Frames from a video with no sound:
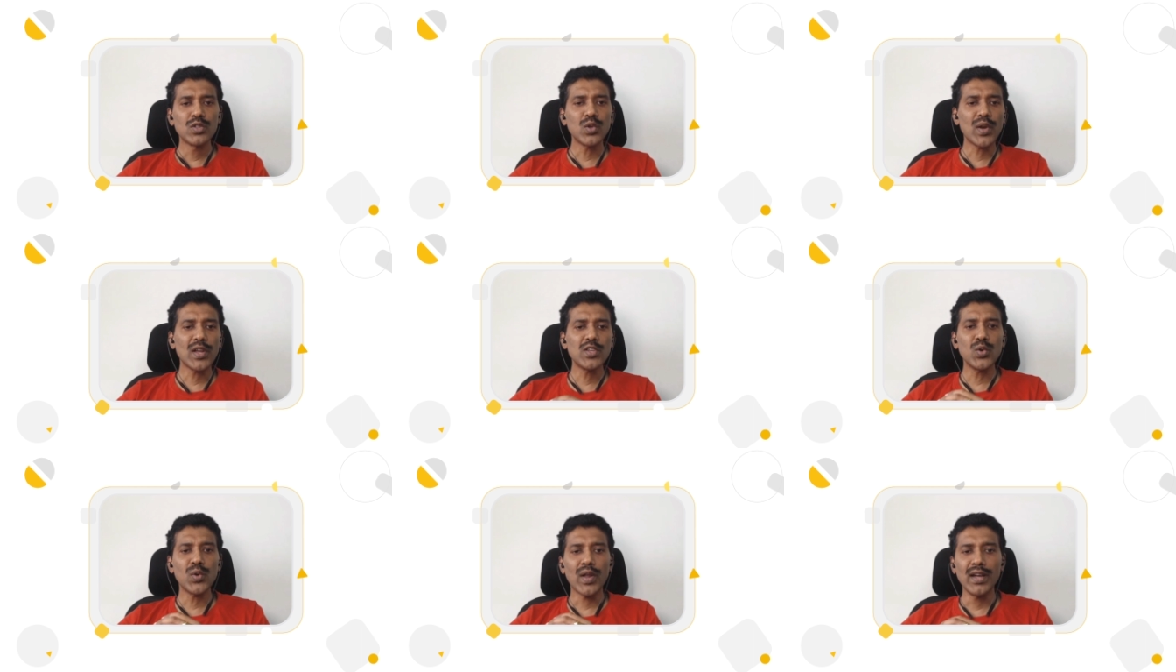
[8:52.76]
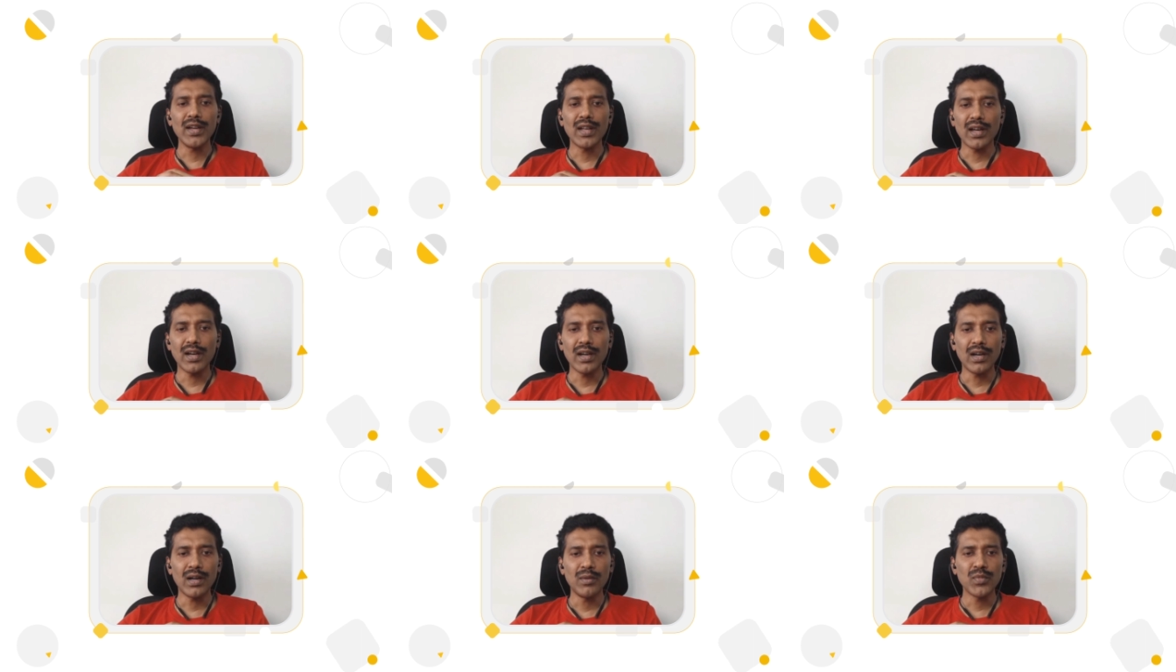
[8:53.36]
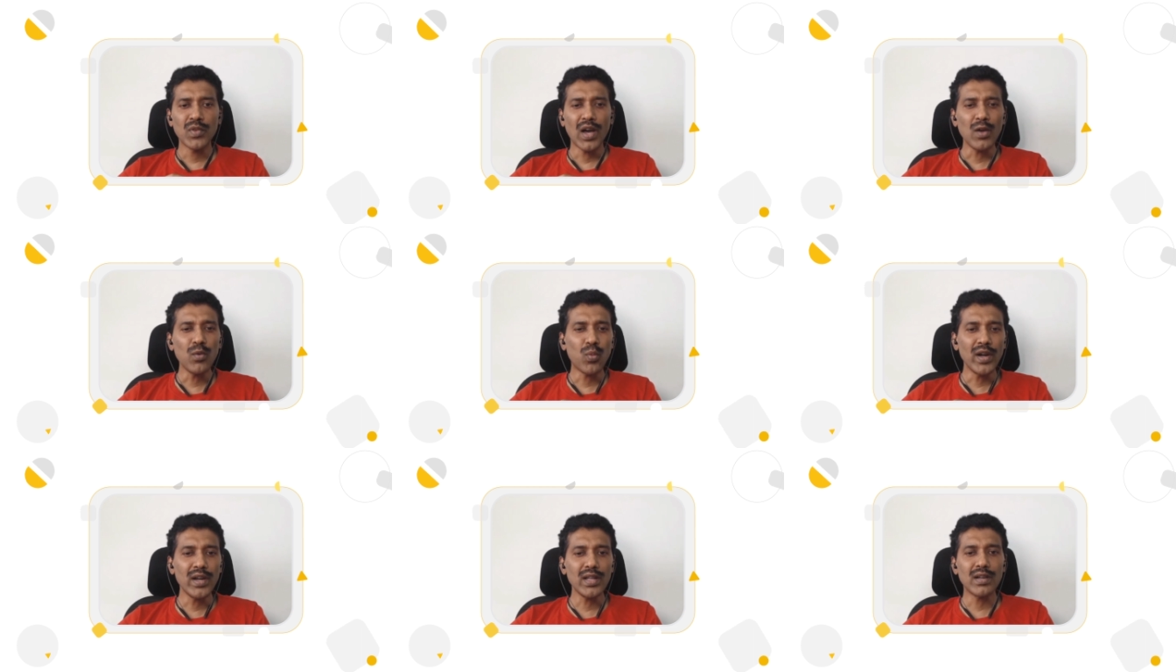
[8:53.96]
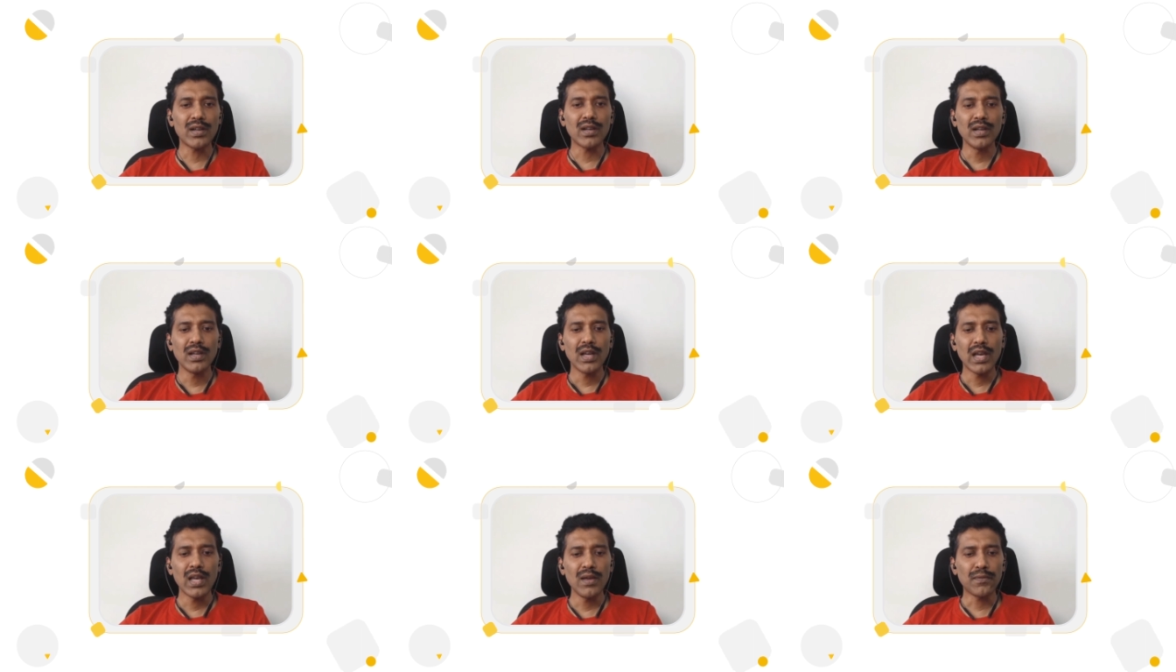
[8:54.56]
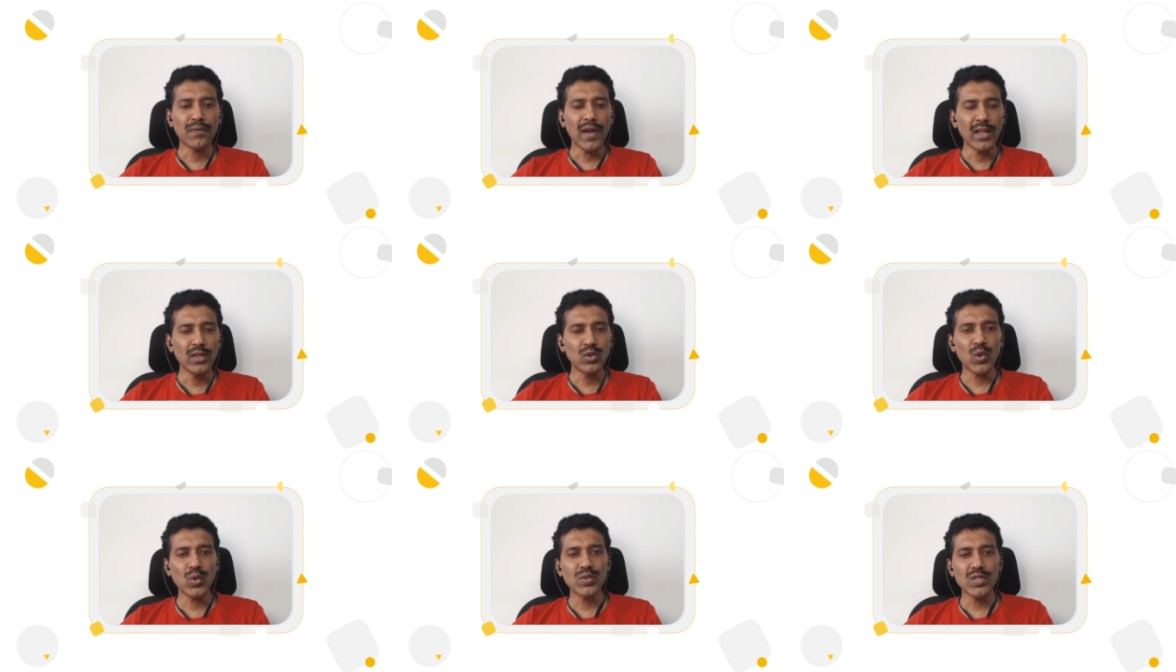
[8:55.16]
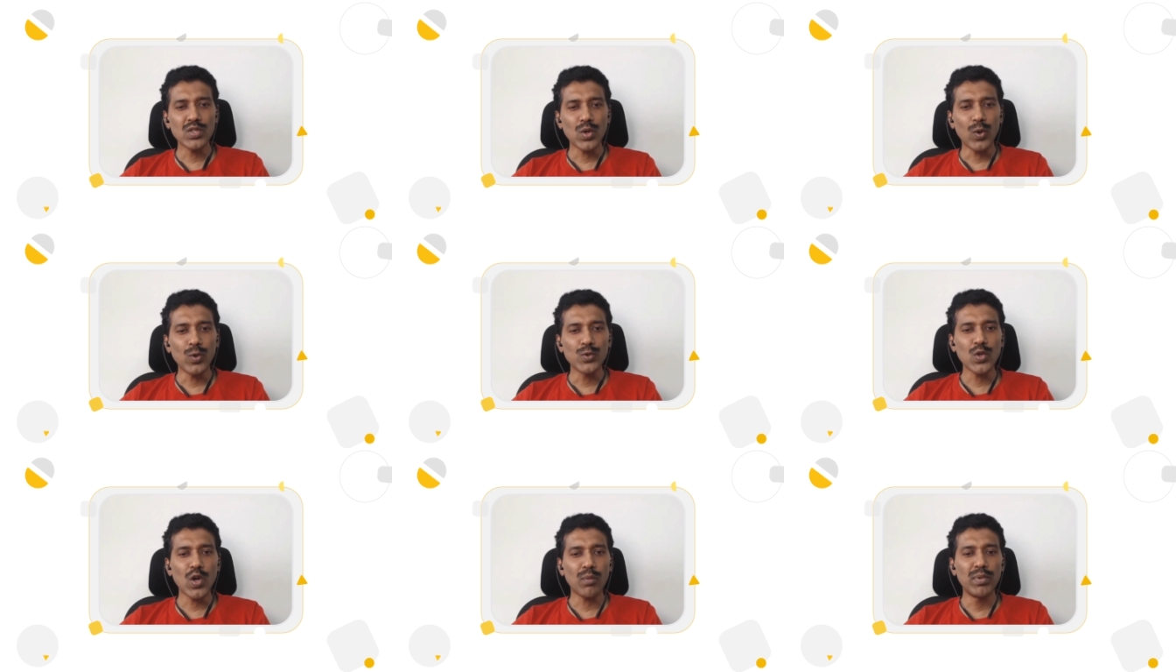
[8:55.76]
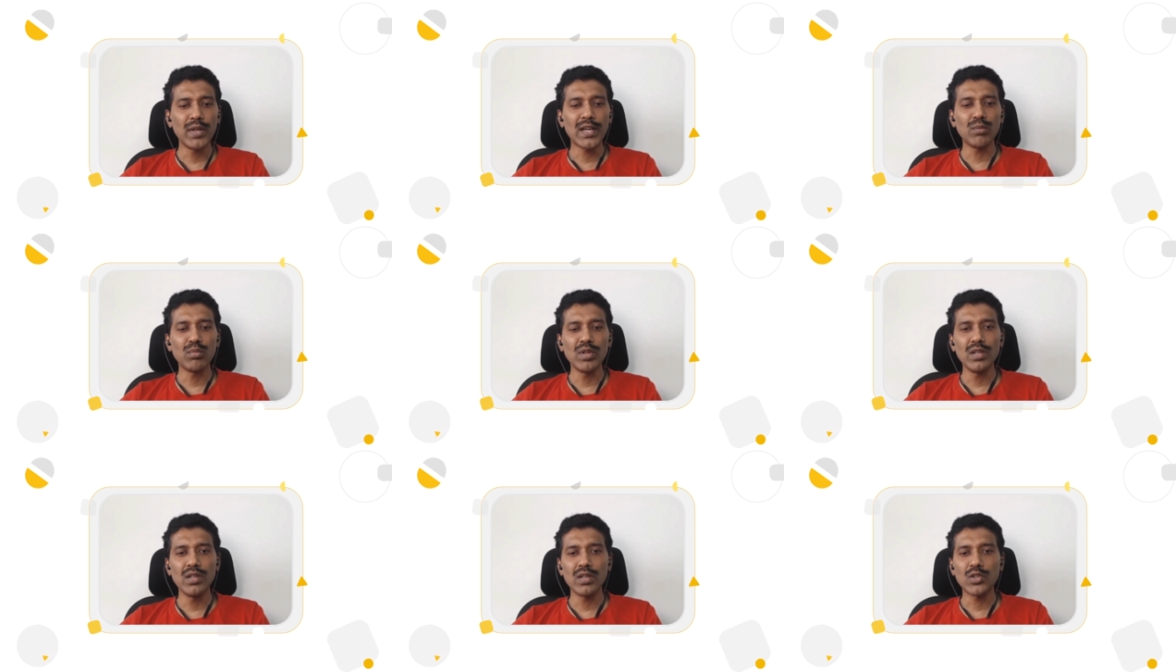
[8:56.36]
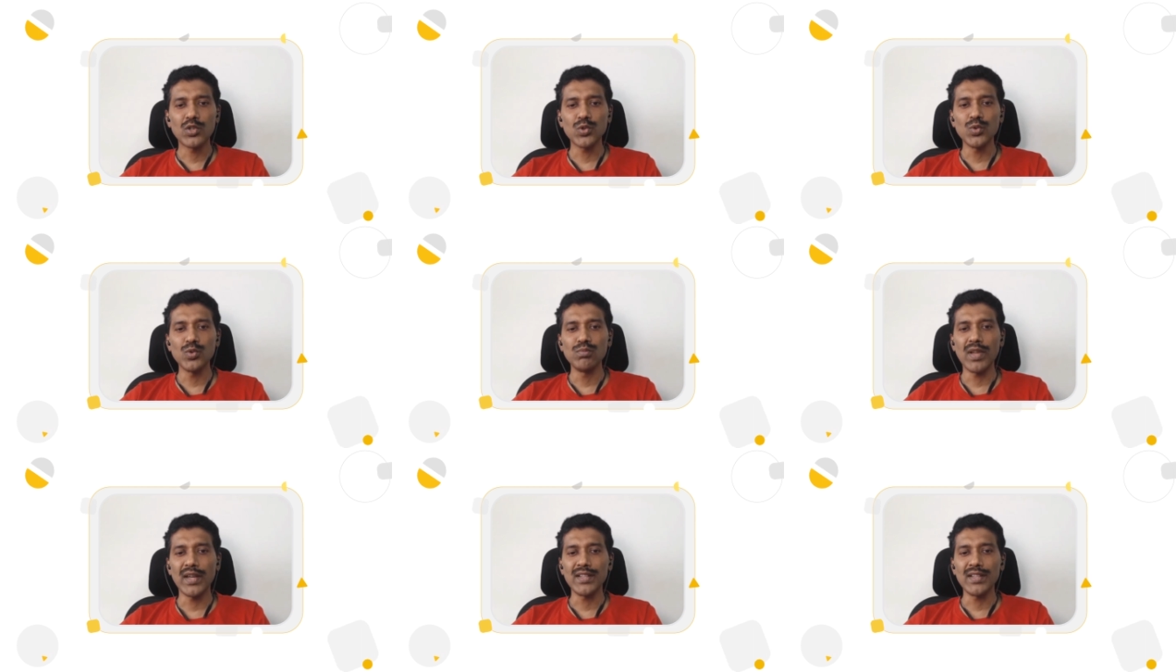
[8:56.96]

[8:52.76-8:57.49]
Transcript: So Raju, right, uh, I wonder if Anthos is also applicable to,